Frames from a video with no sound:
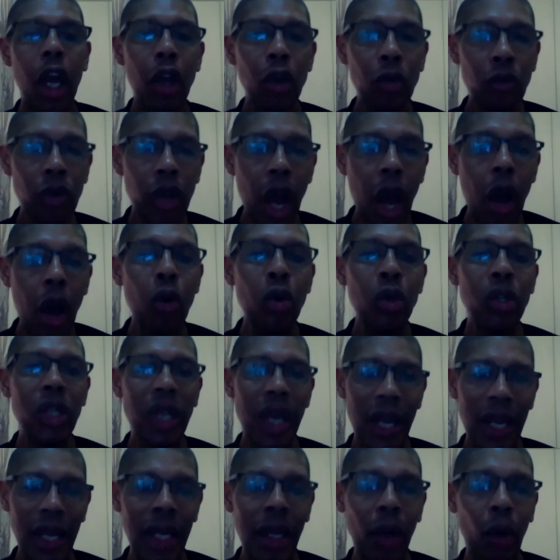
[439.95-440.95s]
who
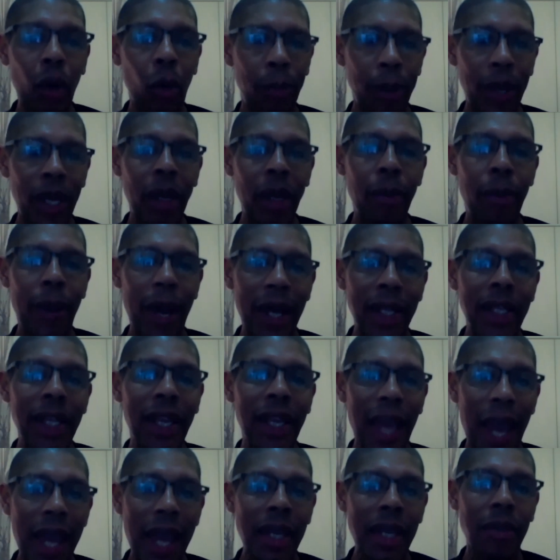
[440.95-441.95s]
knows a little bit about
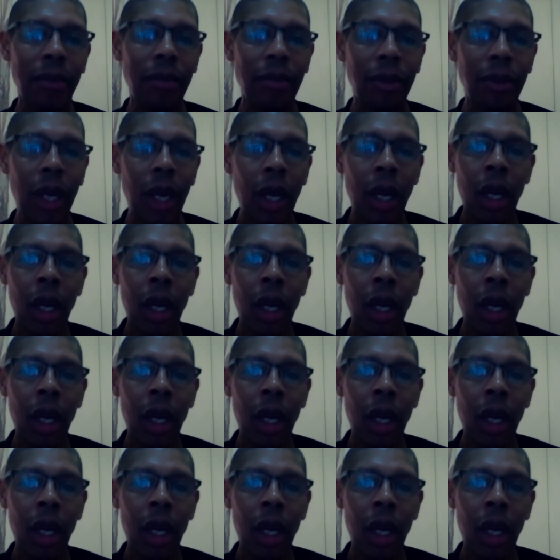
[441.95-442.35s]
the game.